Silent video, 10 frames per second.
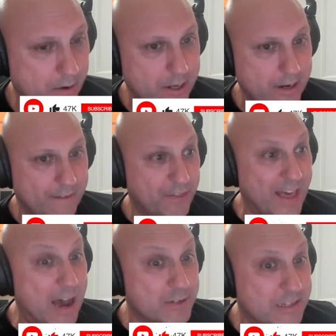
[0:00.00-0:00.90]
you'd have
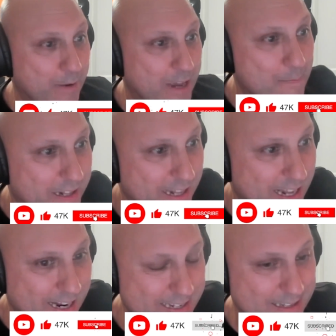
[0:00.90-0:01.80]
1,000 people in
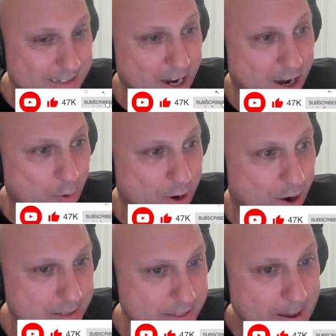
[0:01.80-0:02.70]
there listening to Carl Cox